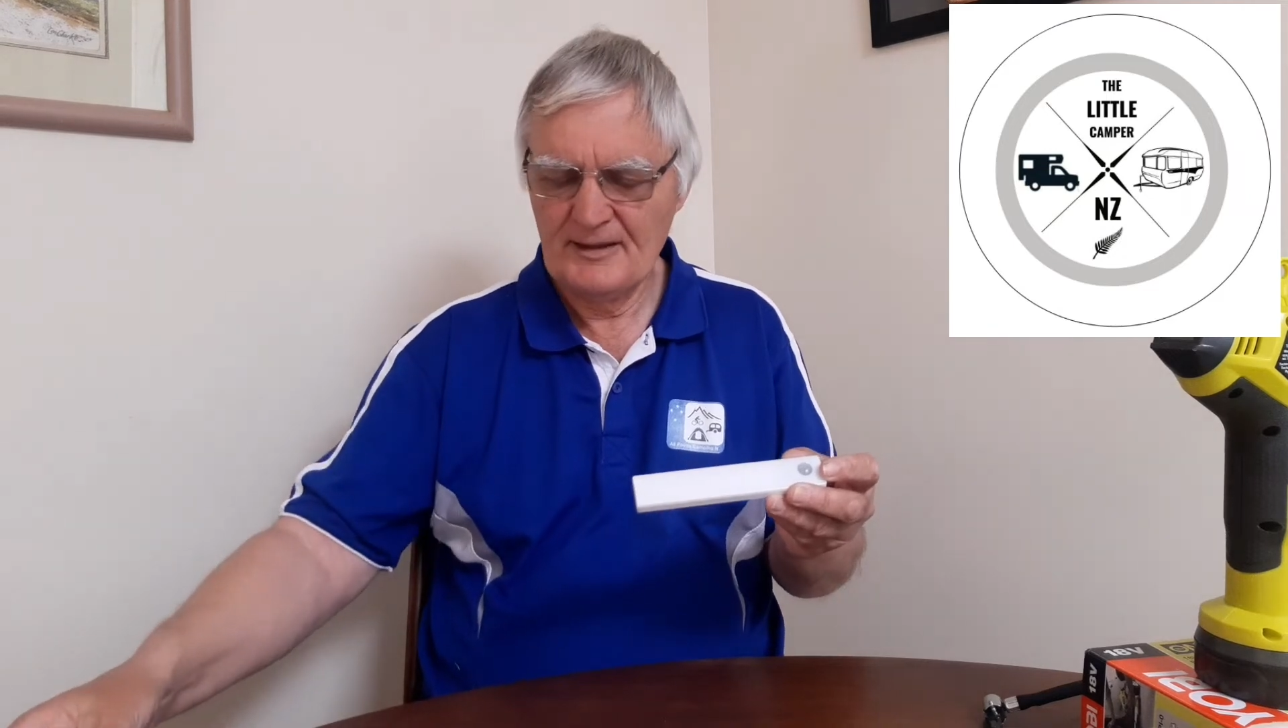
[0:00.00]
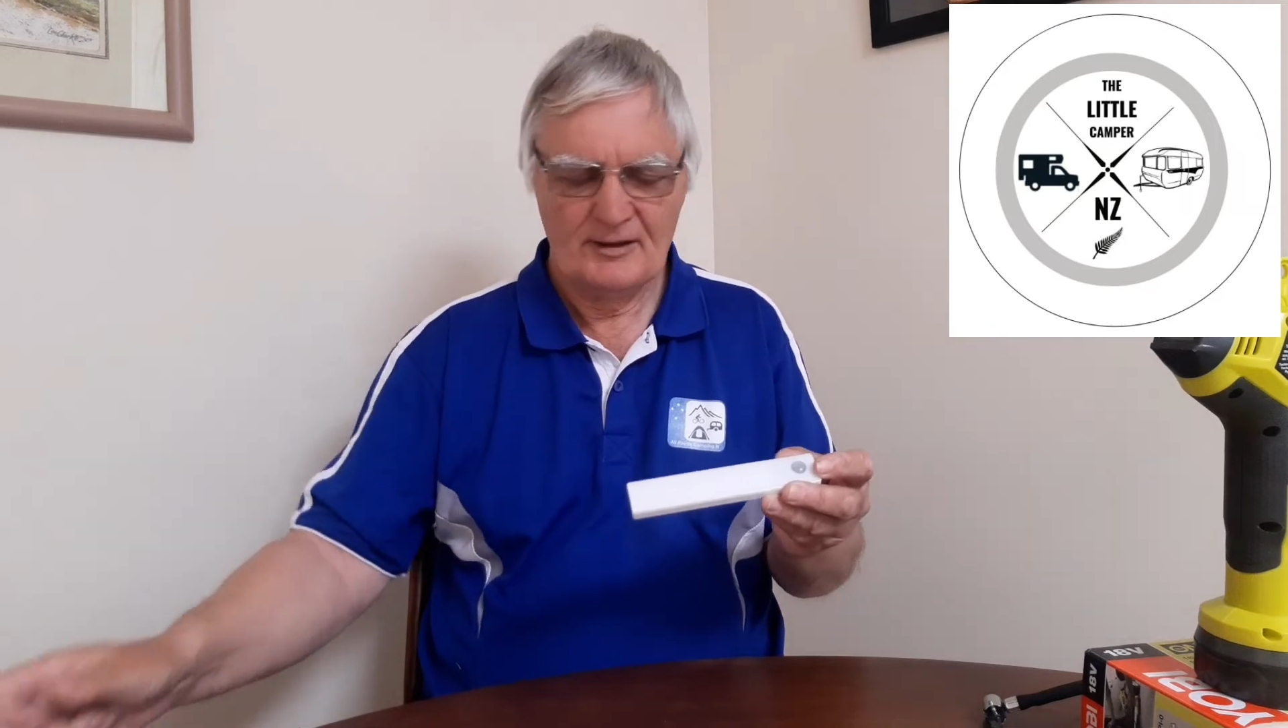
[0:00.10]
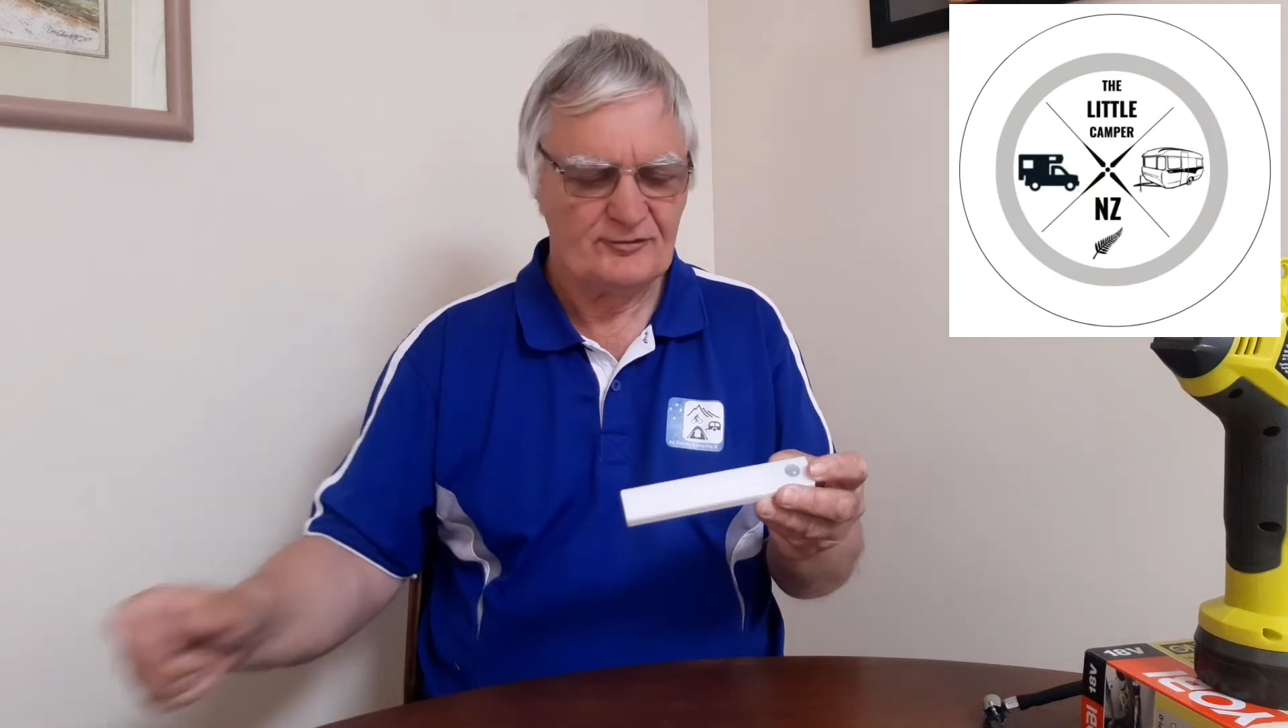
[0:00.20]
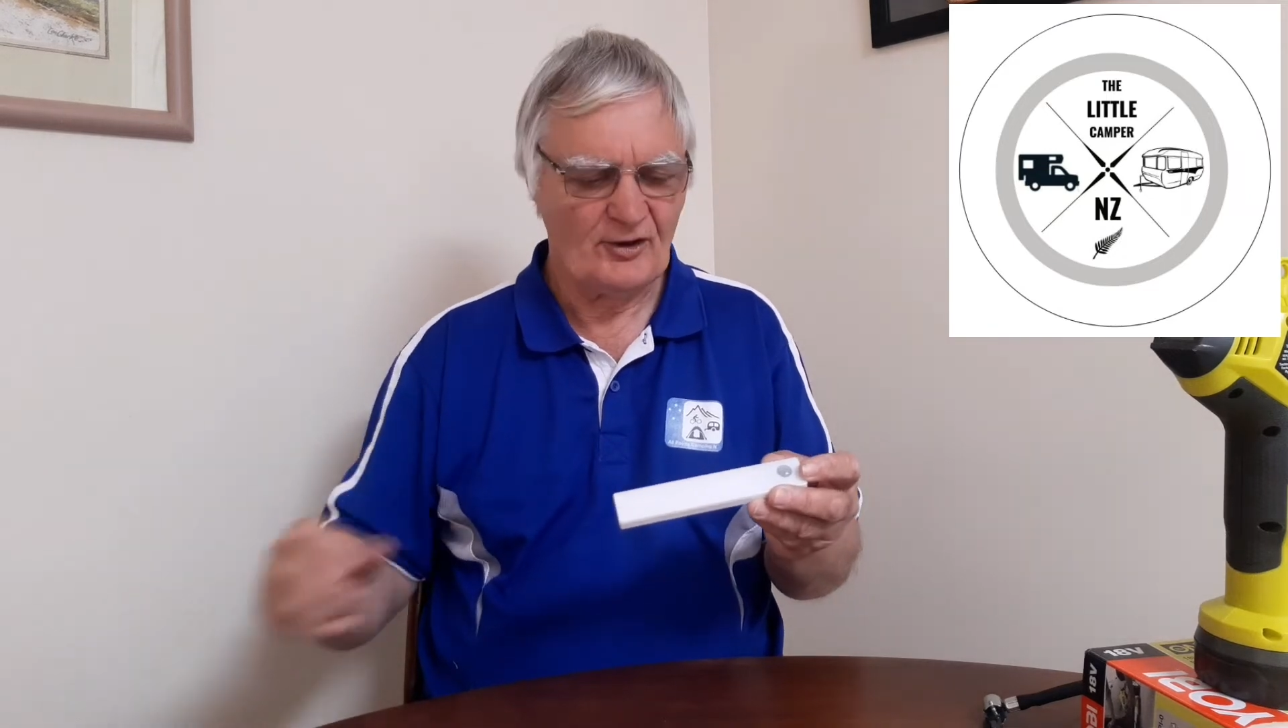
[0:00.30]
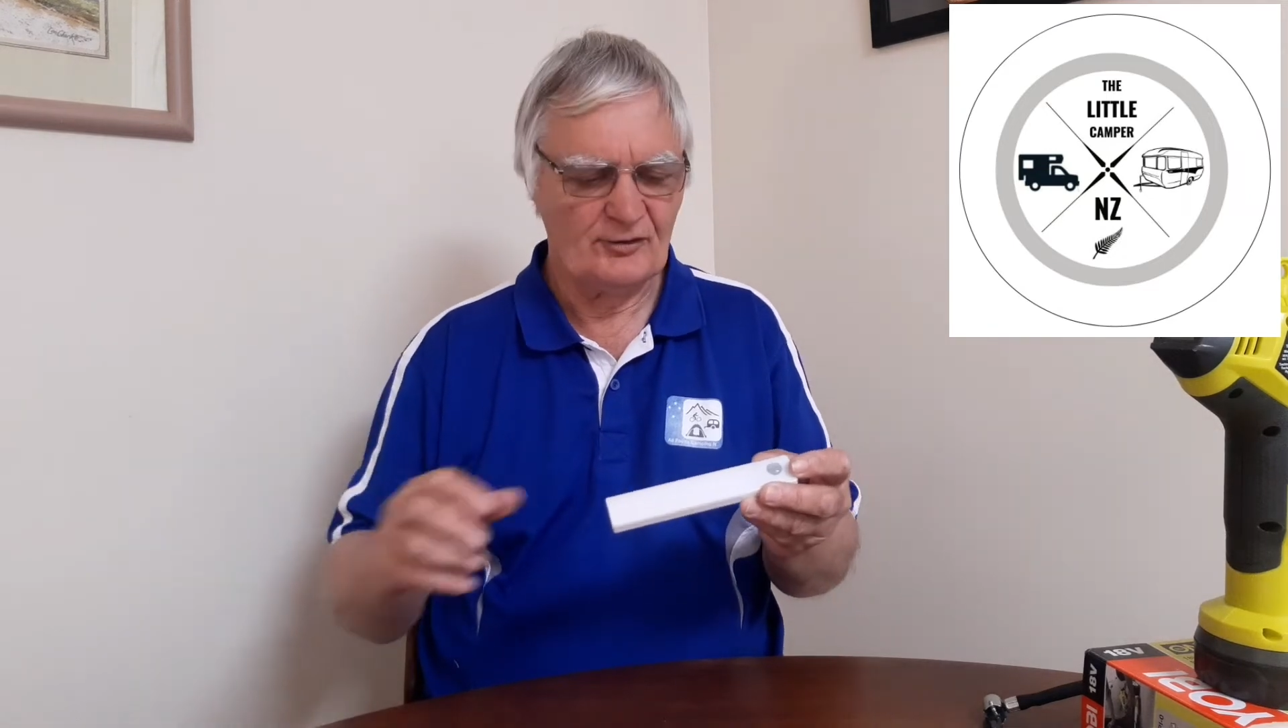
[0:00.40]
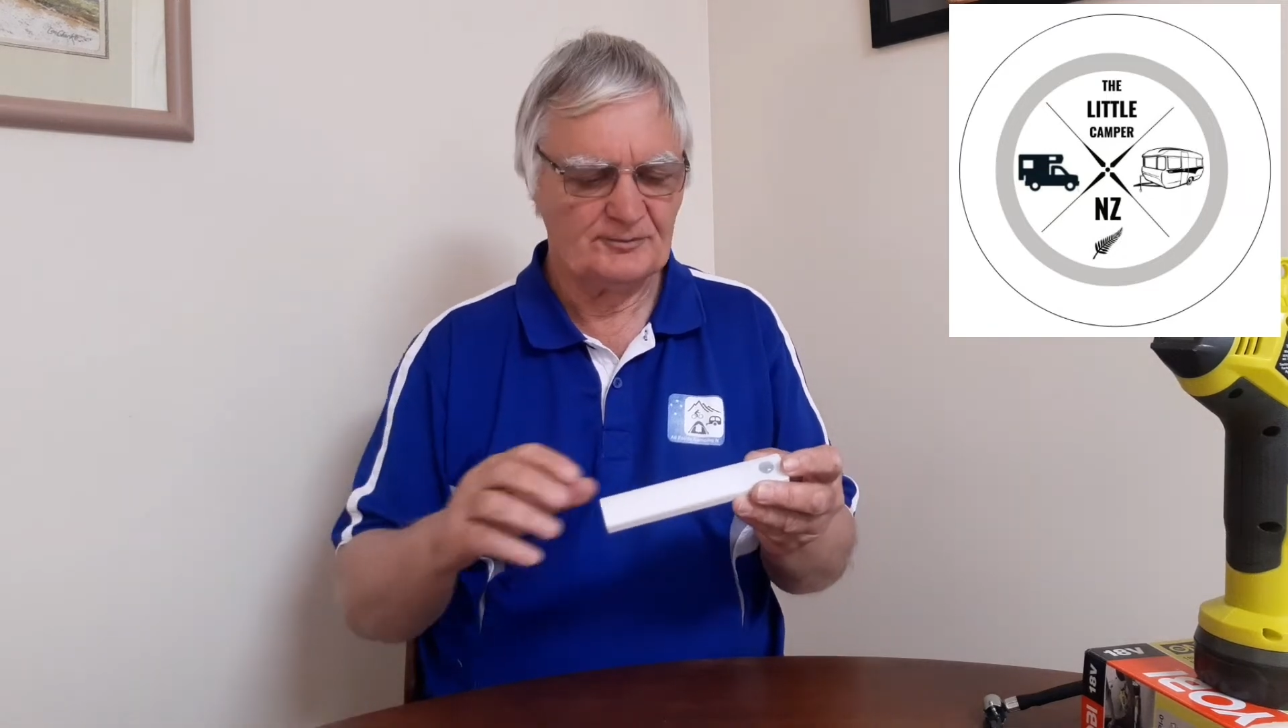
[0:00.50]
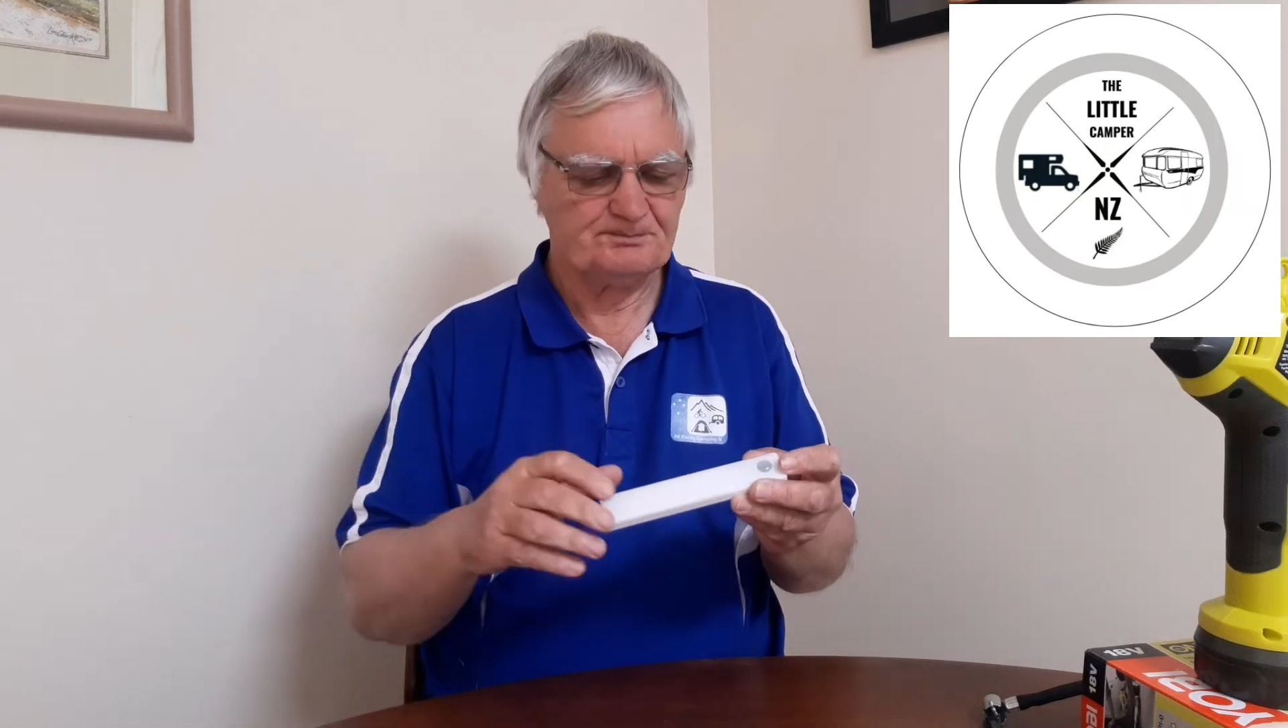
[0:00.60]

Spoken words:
So